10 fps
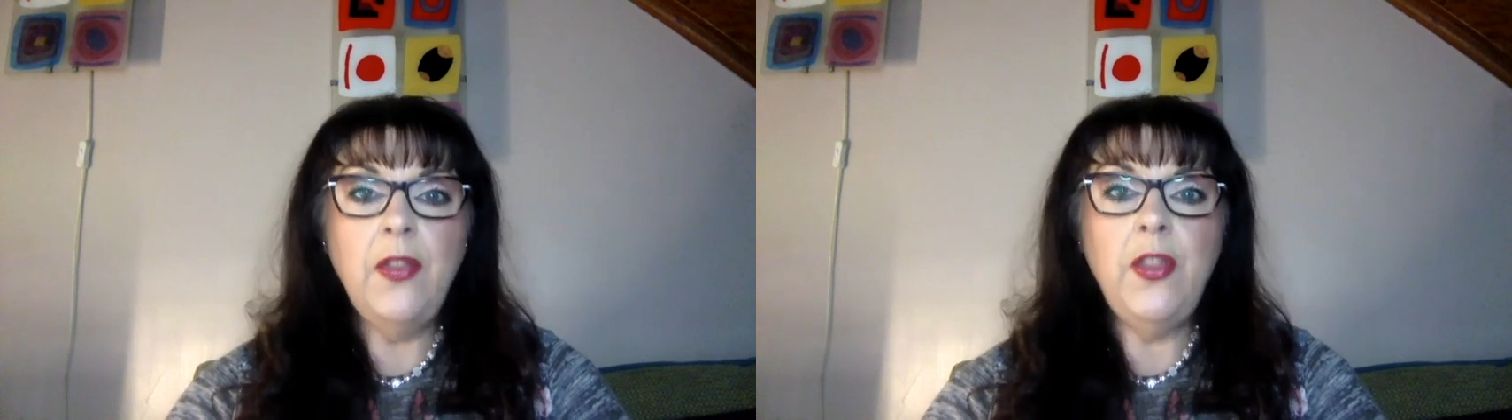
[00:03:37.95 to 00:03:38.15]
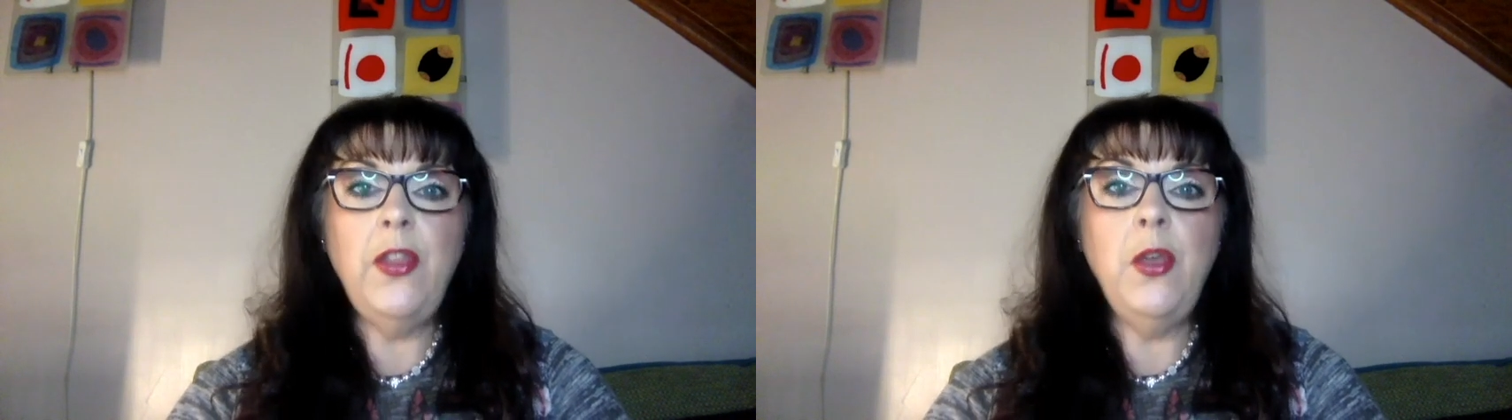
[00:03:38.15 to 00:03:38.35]

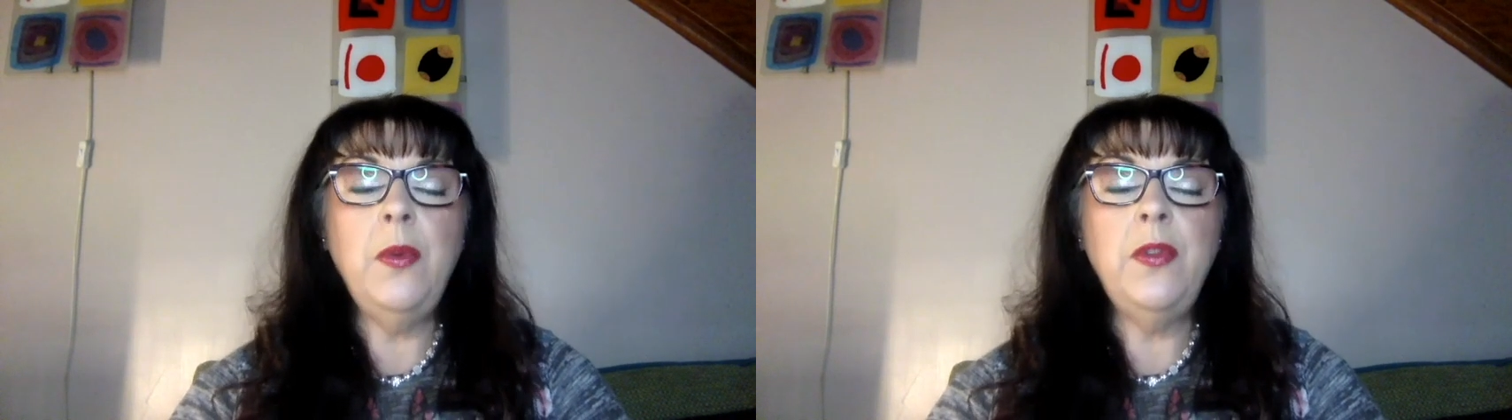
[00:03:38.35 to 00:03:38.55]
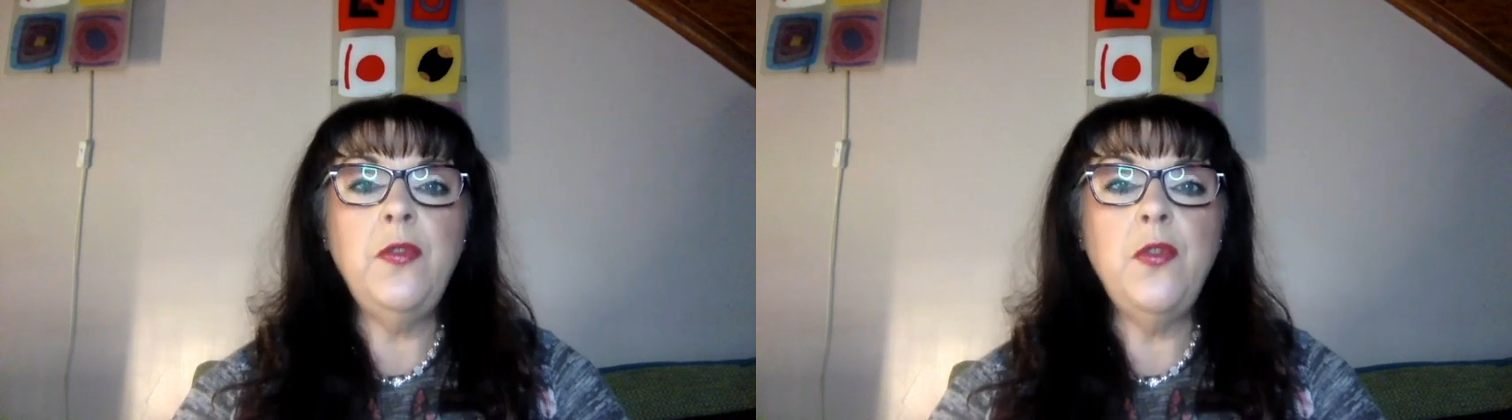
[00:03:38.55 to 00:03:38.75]
that there
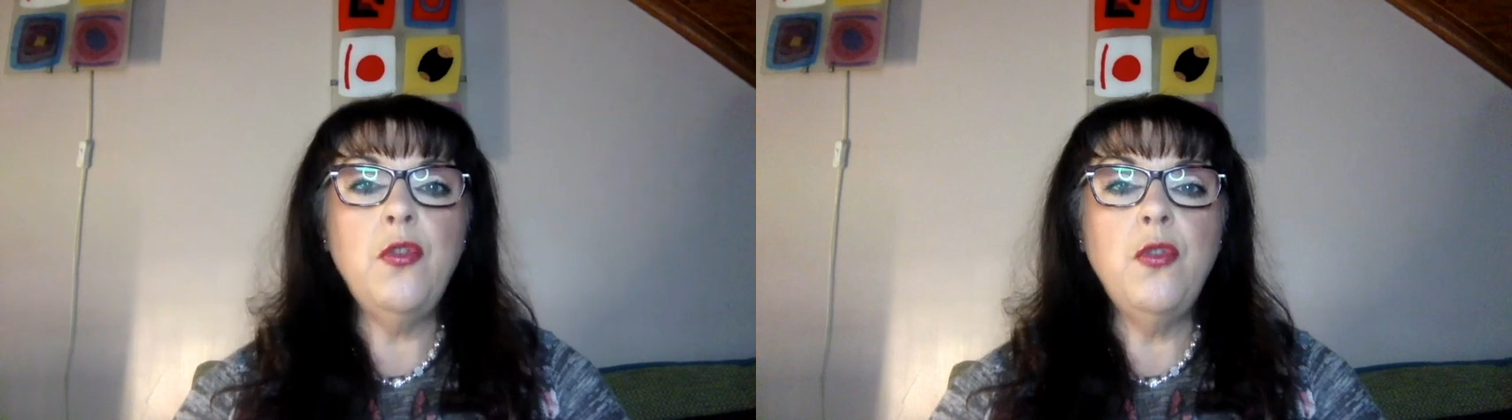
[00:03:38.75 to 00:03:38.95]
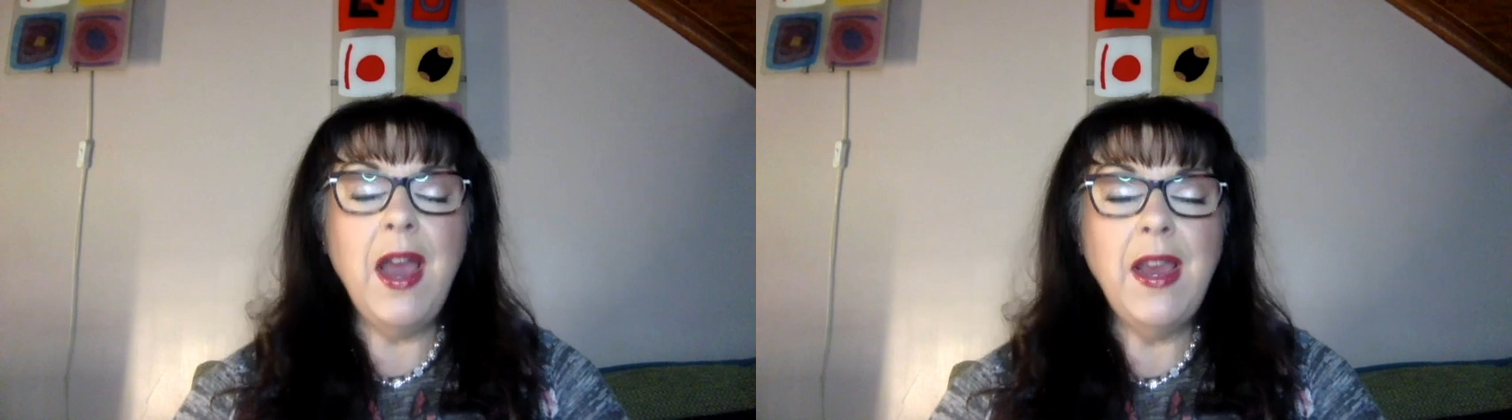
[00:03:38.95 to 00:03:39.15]
was a
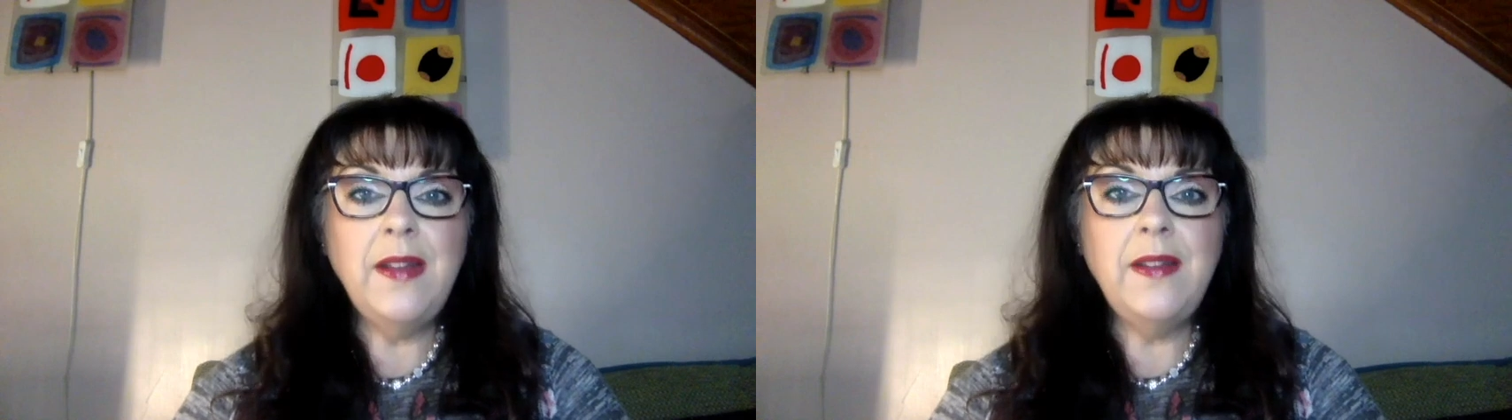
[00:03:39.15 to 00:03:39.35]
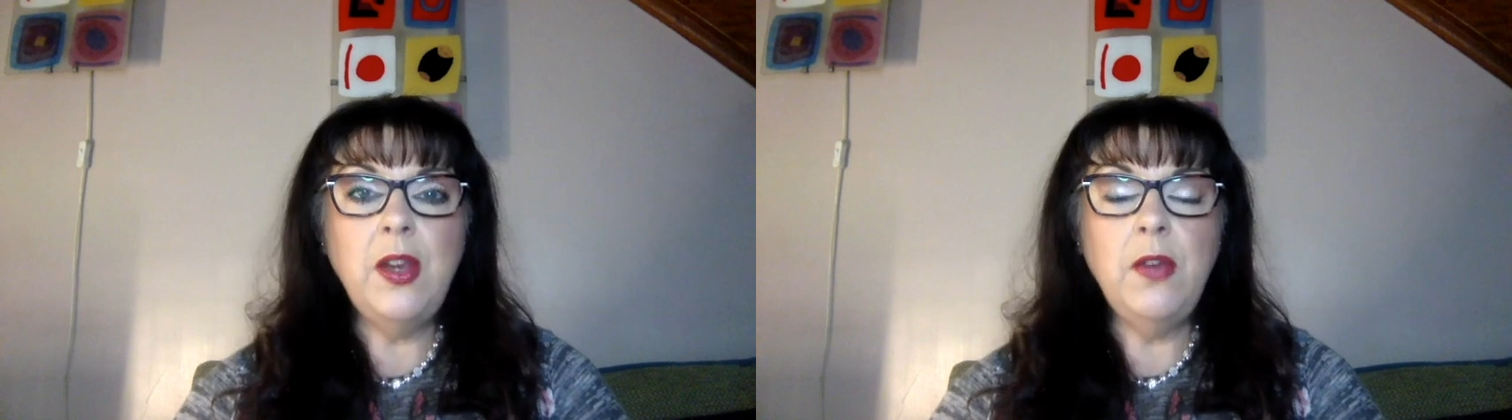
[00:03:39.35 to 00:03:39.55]

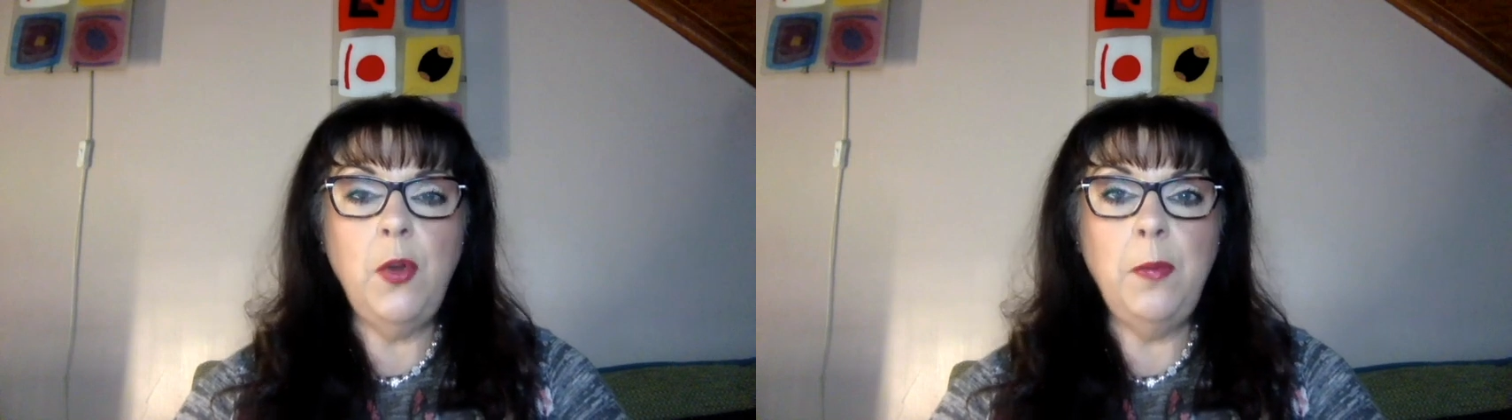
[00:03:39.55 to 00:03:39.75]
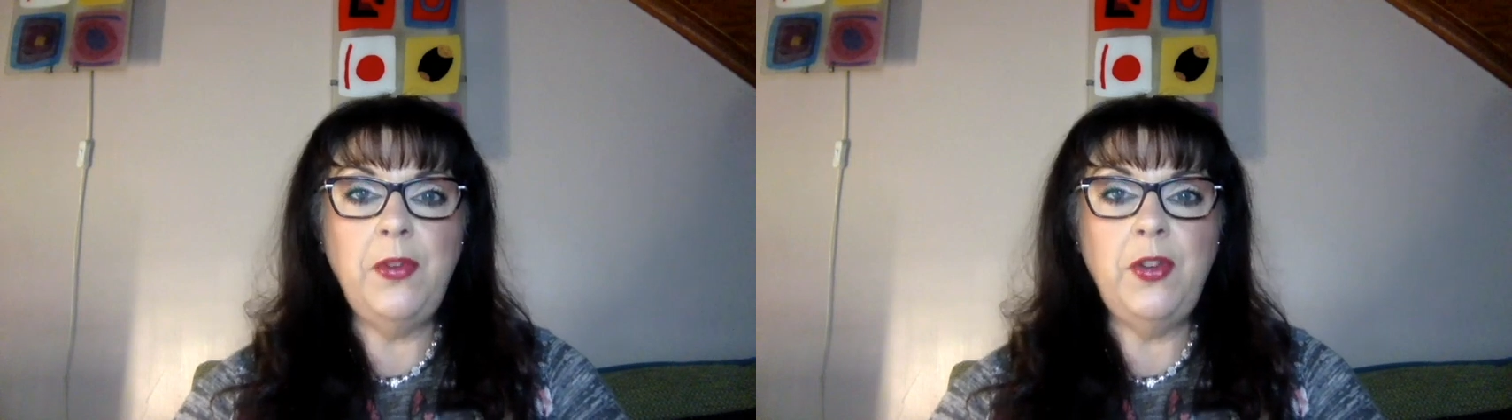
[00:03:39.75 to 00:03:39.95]
variety of
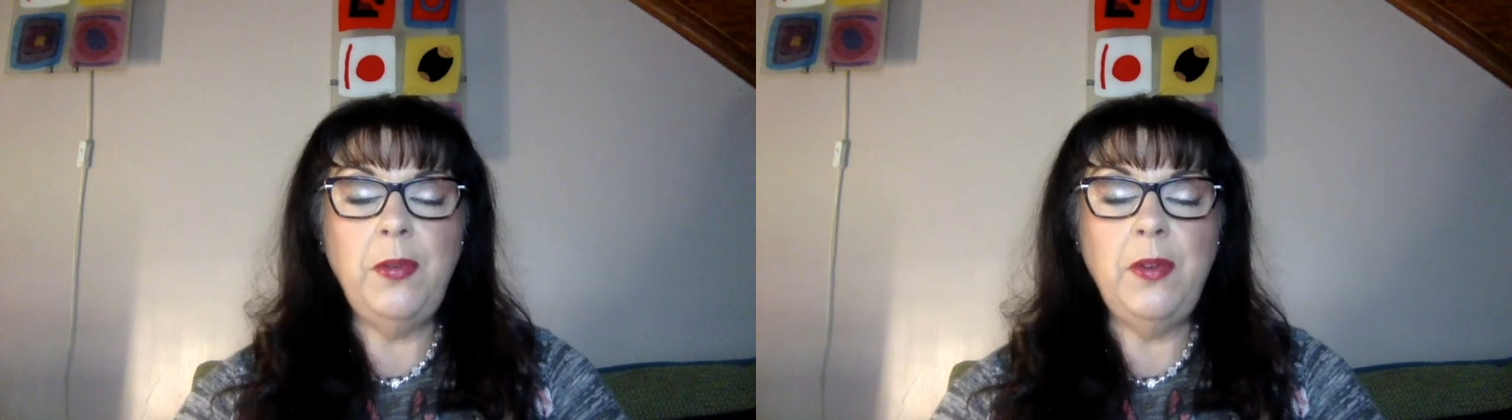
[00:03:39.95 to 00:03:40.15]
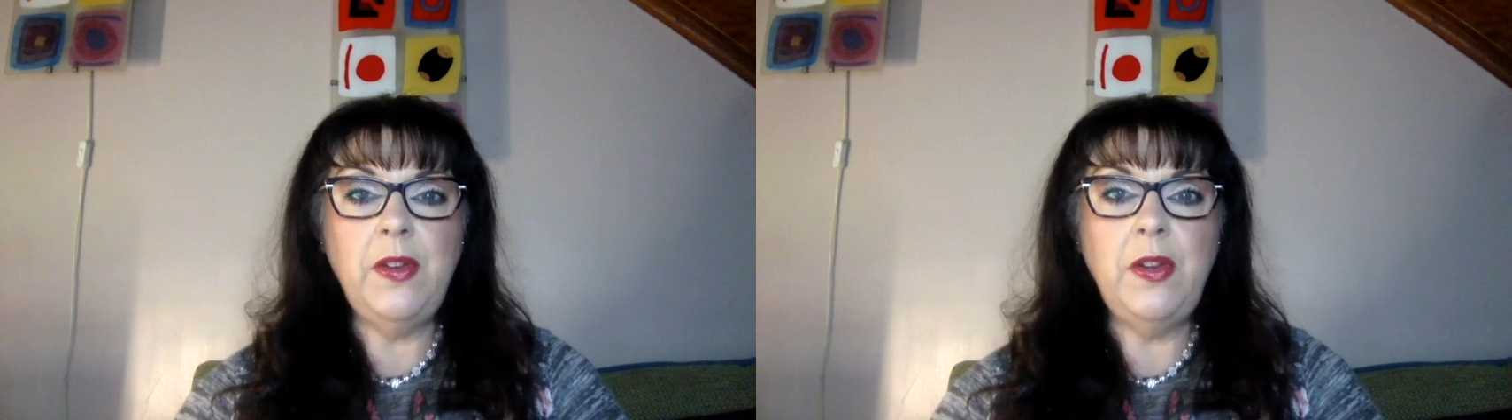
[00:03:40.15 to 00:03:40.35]

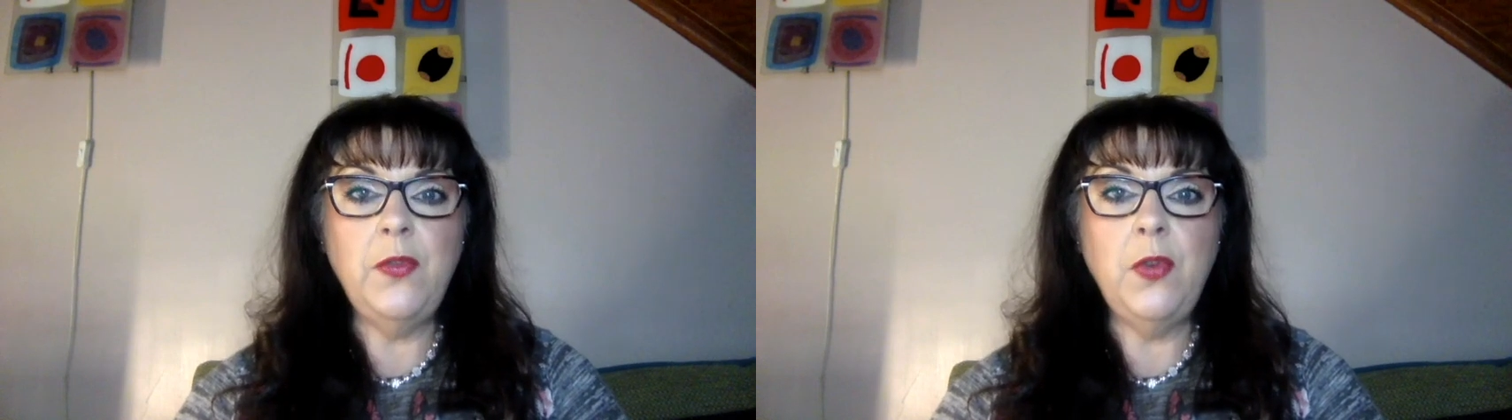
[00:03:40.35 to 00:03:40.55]
opportunities